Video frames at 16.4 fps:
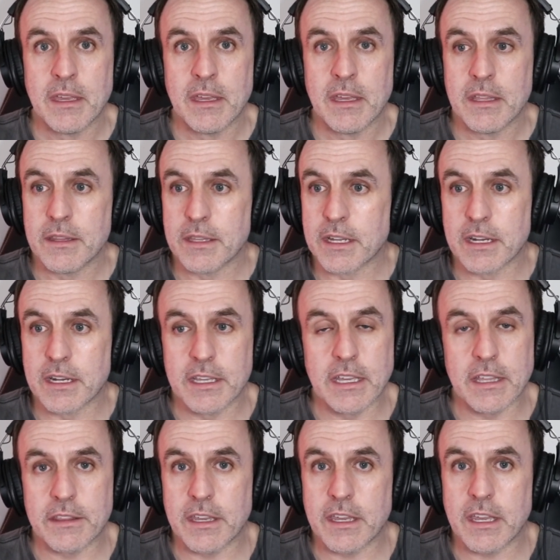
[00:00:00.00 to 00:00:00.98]
They're going to
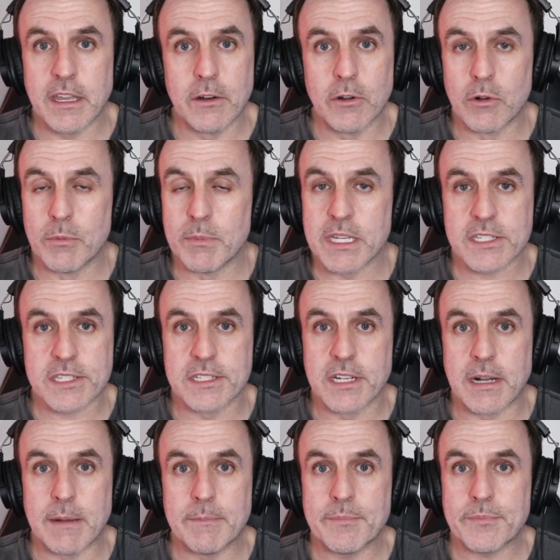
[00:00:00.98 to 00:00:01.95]
get their head all messed
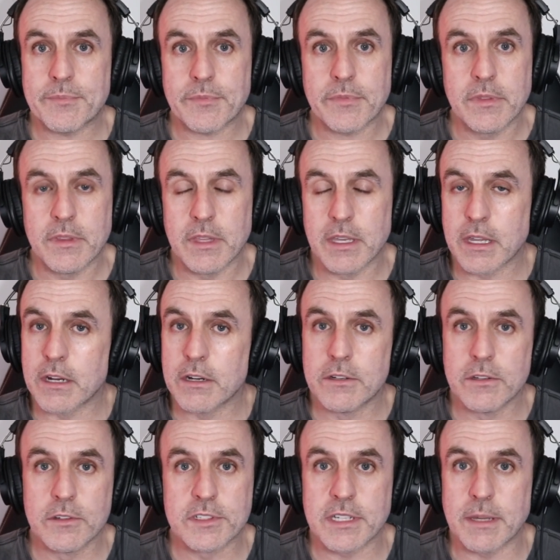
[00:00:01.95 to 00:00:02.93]
up. They're going to
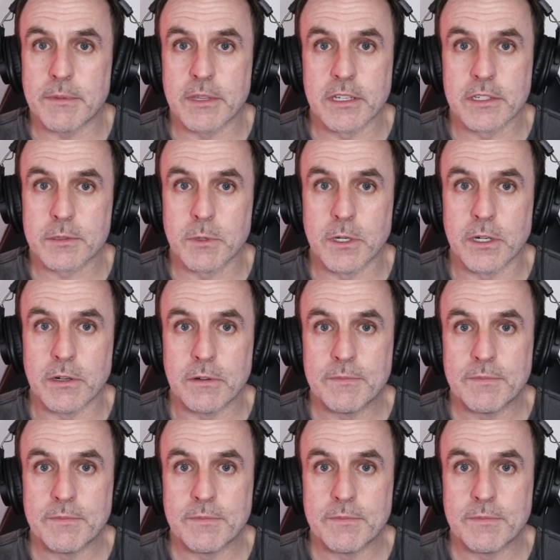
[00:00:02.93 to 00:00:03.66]
do something as well.